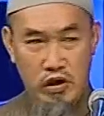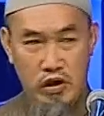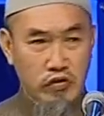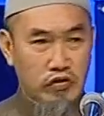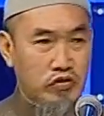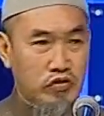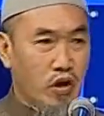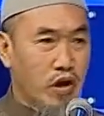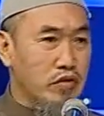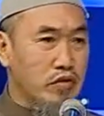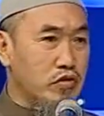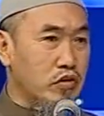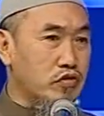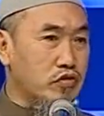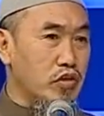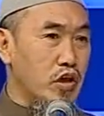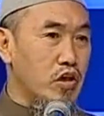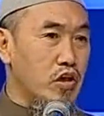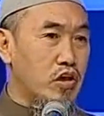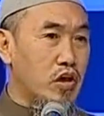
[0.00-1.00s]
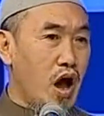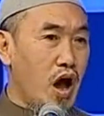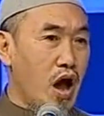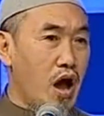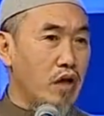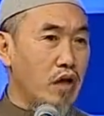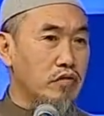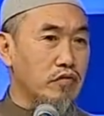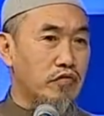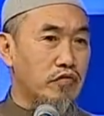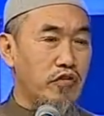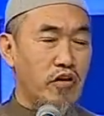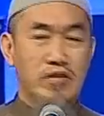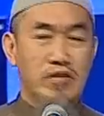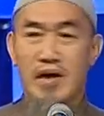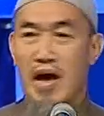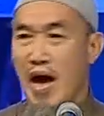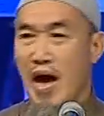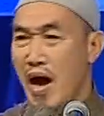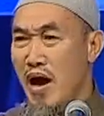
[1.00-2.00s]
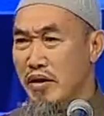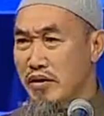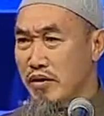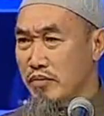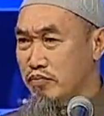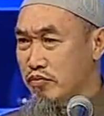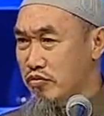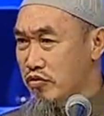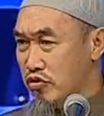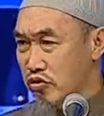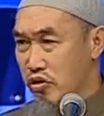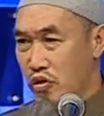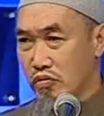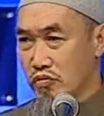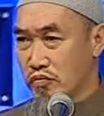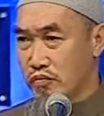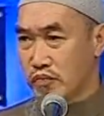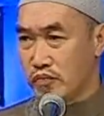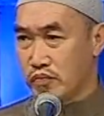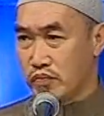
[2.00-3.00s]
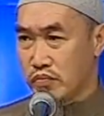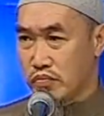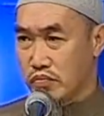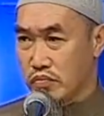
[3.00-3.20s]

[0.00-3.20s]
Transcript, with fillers: He is not just the God for the Arabs, no.